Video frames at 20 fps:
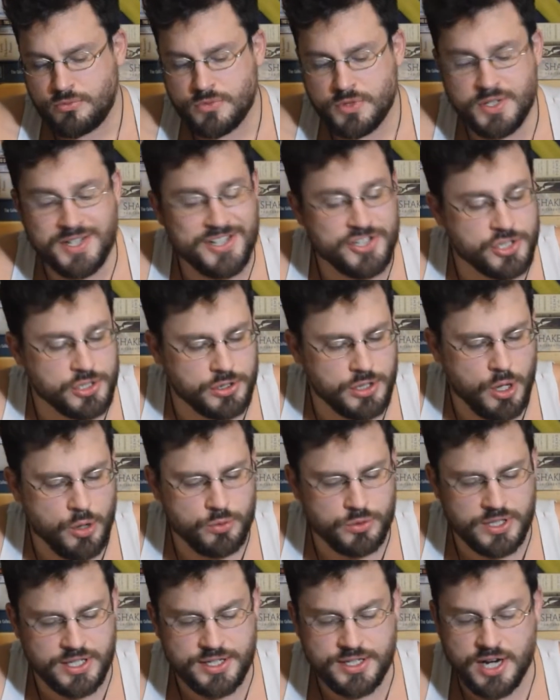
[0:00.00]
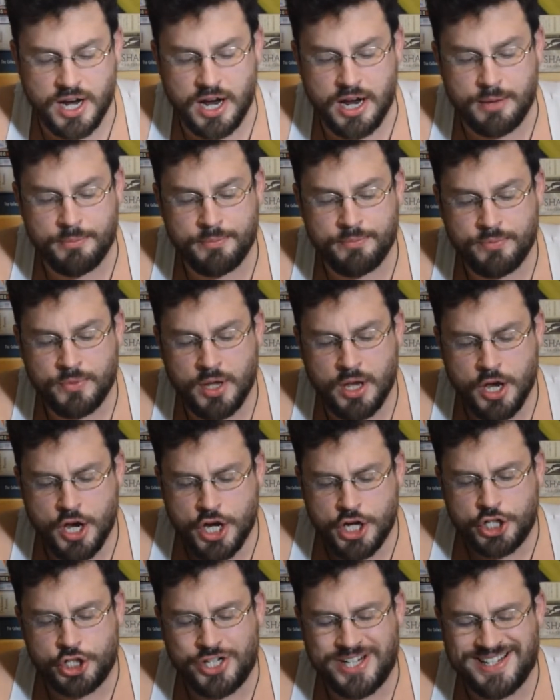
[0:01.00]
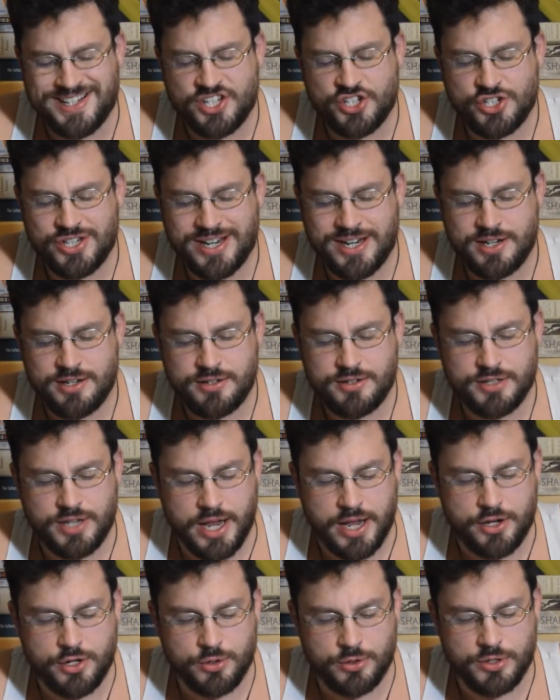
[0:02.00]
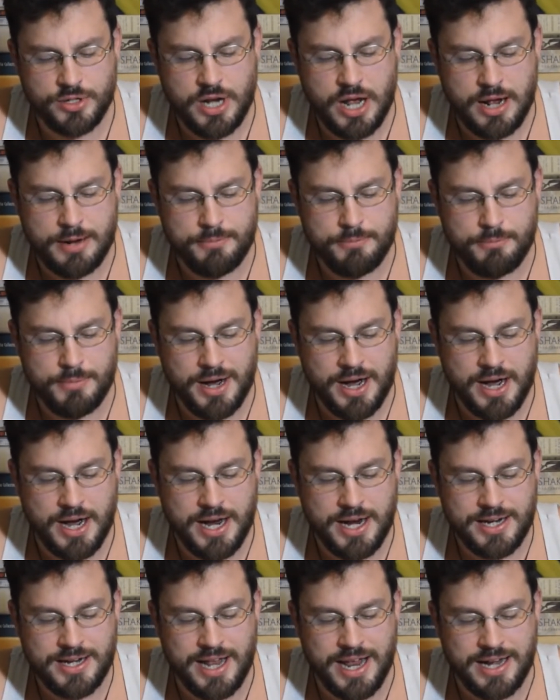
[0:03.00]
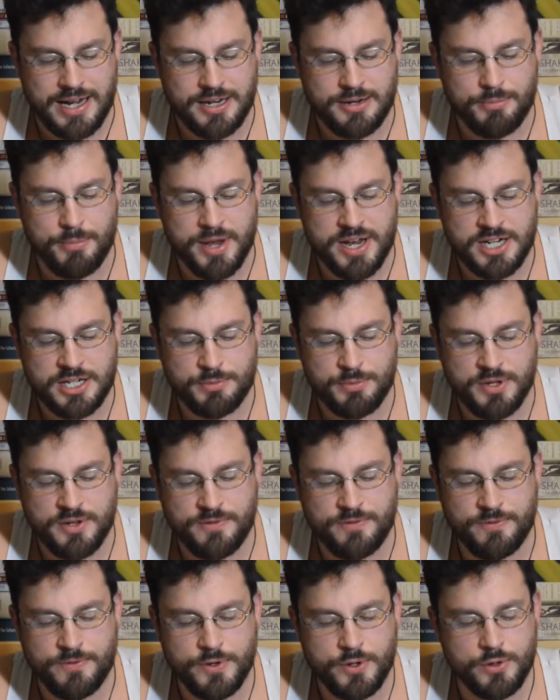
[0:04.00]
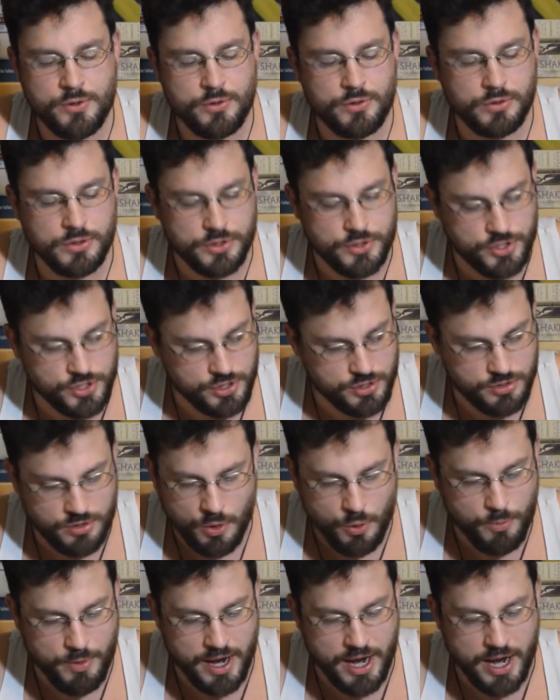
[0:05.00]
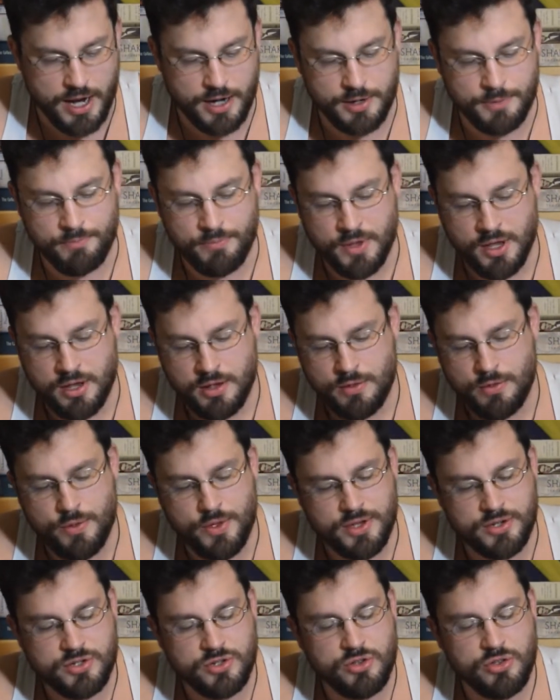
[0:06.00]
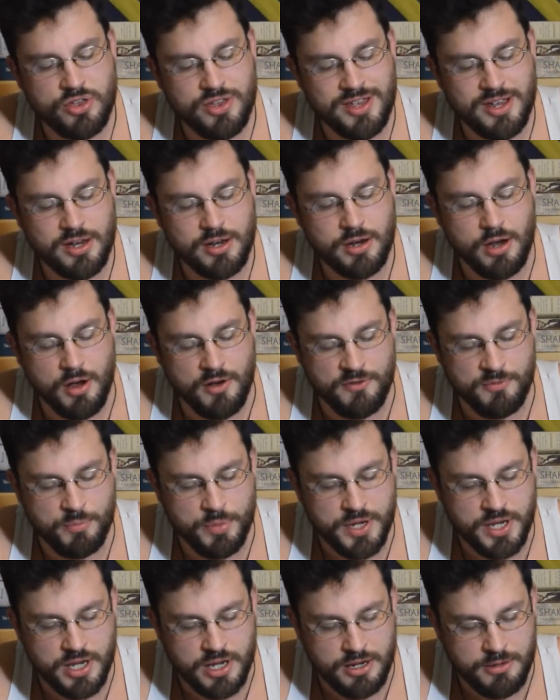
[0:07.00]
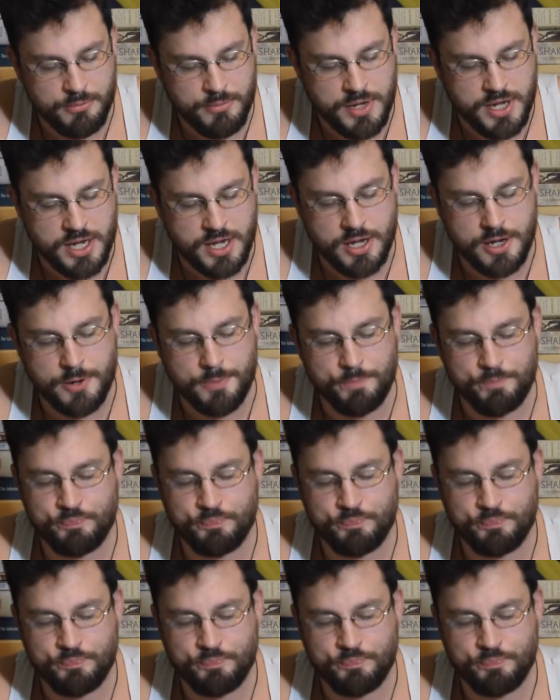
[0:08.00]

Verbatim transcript: It's a lonely time. She sings, and you're not mine, and it makes me feel so bad. This thing of being me.